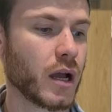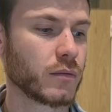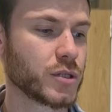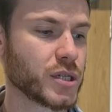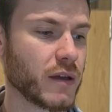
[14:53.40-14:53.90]
How
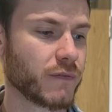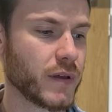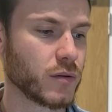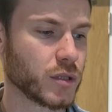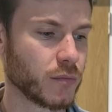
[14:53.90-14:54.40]
would you say it
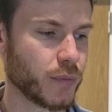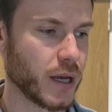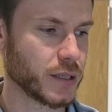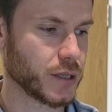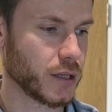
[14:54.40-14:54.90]
feels
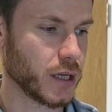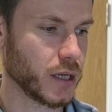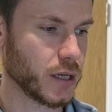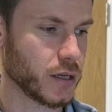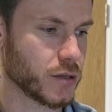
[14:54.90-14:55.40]
compared to
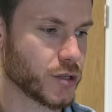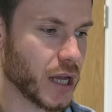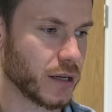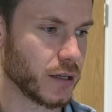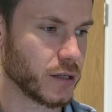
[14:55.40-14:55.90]
the
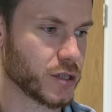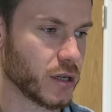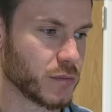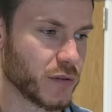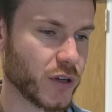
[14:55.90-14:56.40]
standard in
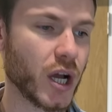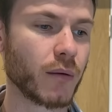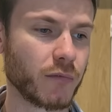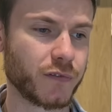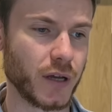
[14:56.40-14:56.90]
terms of
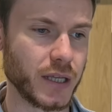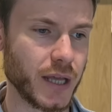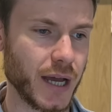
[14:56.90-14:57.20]
comfort in the